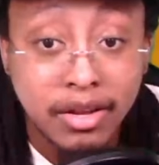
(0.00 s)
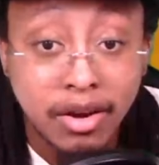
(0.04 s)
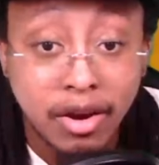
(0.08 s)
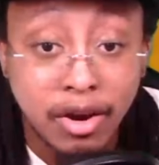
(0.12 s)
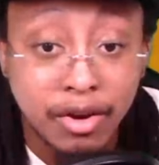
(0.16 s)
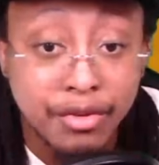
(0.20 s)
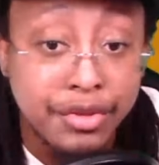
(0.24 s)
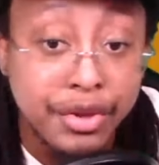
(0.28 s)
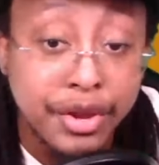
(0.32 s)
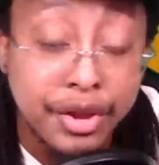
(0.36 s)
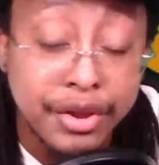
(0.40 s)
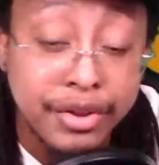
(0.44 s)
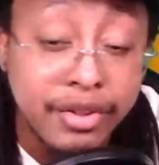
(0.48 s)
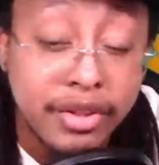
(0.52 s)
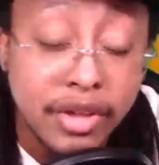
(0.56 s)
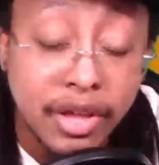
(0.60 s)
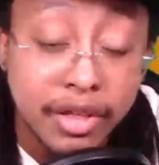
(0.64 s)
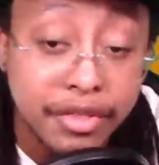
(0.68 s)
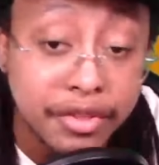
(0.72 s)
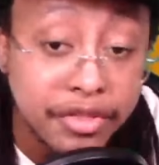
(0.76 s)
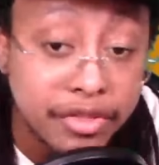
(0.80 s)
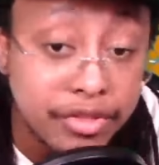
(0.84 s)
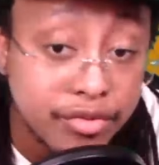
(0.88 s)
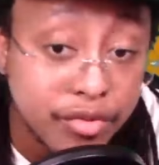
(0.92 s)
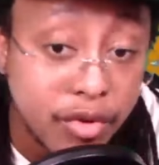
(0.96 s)
Are there any
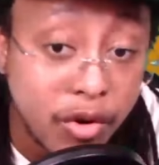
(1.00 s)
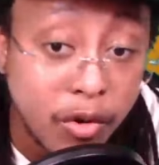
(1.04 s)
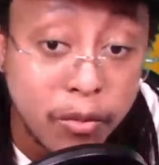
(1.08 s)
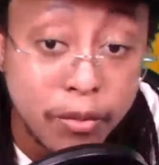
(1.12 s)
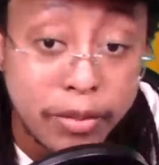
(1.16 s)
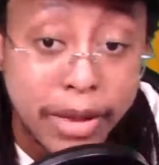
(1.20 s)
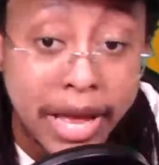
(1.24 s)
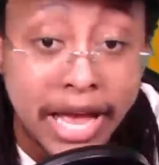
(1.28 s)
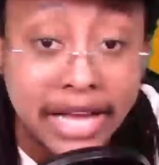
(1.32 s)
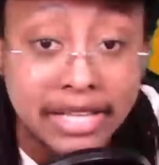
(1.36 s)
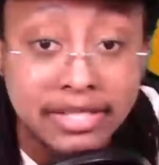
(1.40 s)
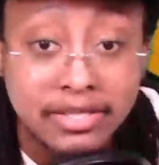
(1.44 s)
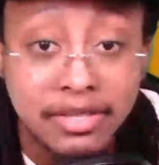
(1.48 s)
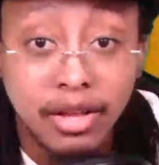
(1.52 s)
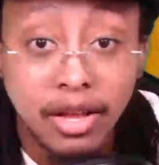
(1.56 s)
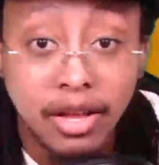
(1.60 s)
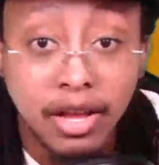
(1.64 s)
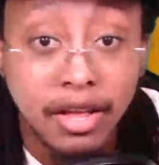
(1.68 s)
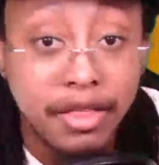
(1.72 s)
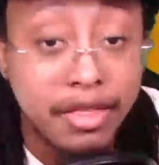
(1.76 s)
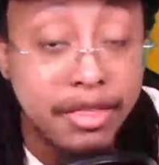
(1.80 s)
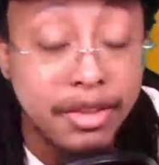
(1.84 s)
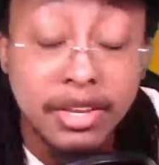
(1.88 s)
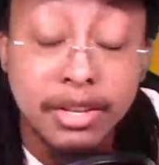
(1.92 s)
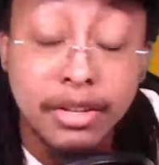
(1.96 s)
other throwbacks
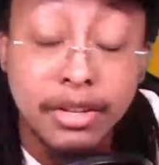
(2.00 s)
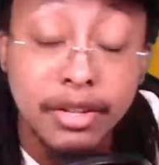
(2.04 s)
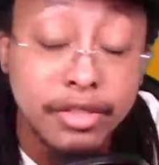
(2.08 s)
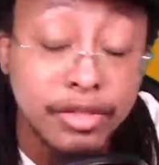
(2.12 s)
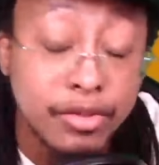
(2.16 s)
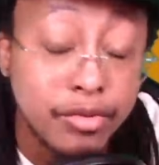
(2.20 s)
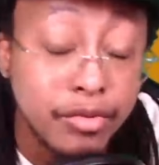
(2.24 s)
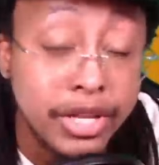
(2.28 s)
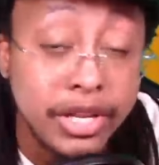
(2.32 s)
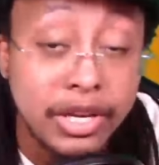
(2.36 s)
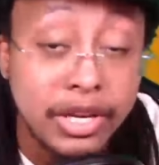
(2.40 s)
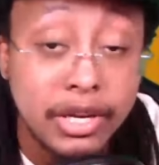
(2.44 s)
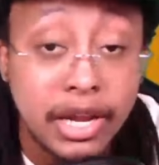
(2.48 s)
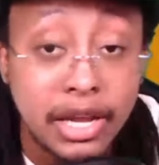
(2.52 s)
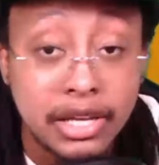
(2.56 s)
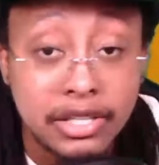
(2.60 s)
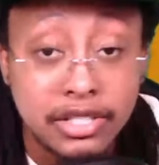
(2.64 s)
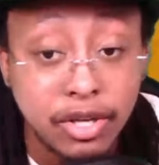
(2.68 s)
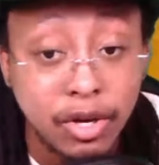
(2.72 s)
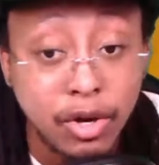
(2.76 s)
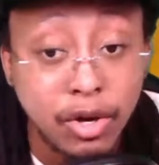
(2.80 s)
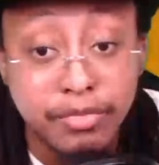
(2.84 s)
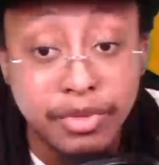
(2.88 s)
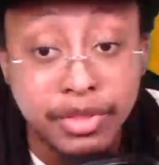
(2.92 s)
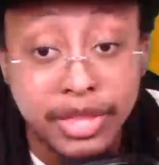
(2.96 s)
other than the three that I
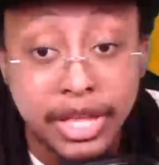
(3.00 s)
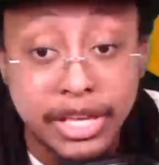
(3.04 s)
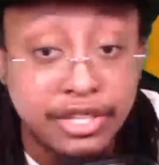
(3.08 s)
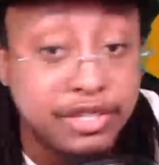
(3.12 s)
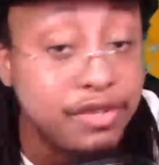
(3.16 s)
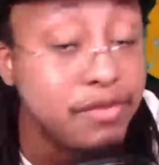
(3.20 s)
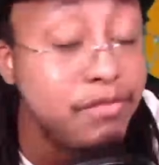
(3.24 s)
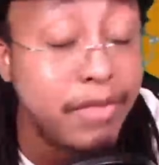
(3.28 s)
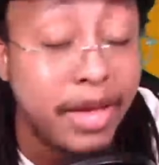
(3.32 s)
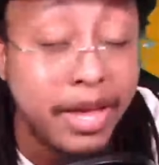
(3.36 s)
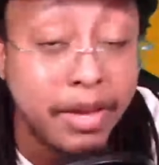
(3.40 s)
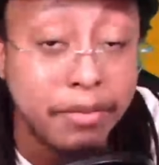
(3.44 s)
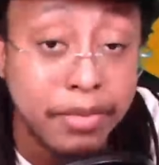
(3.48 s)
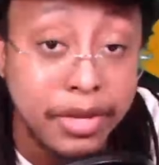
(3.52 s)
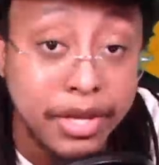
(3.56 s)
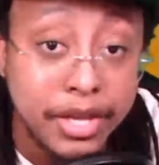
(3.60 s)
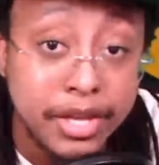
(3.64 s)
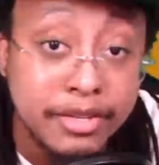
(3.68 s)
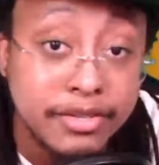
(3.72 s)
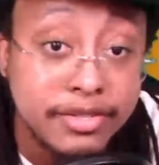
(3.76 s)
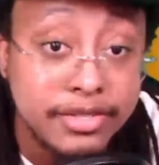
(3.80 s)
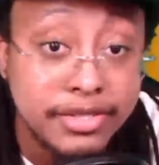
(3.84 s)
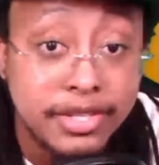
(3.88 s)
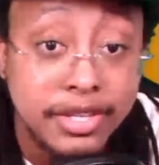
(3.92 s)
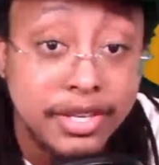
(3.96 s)
showed that you may be
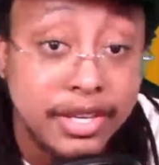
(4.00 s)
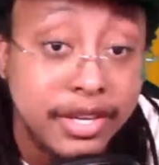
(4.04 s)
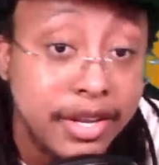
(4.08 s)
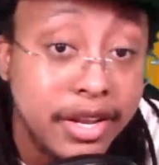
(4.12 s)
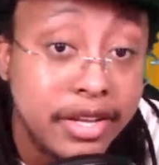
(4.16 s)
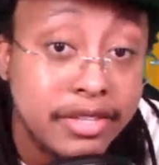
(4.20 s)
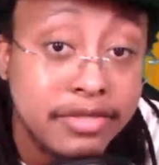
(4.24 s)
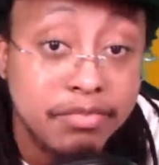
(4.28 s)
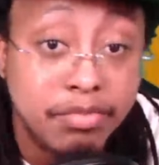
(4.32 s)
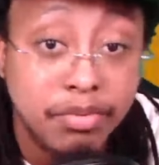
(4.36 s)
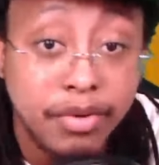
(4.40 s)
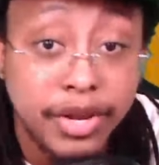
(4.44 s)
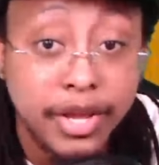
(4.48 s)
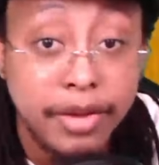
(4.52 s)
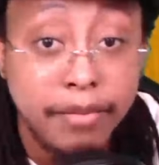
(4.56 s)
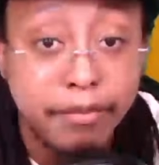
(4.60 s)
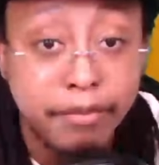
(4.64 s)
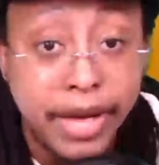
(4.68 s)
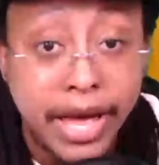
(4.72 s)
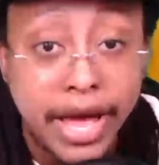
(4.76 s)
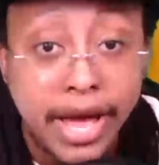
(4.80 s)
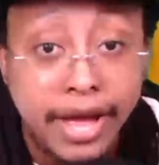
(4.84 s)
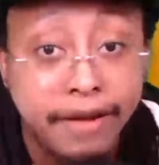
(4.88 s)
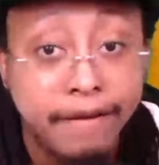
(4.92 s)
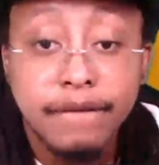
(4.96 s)
interested in us bringing
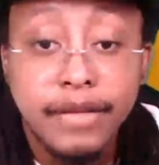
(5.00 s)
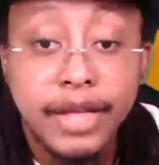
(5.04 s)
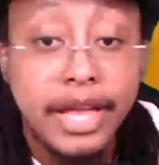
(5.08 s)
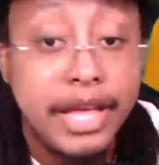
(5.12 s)
back?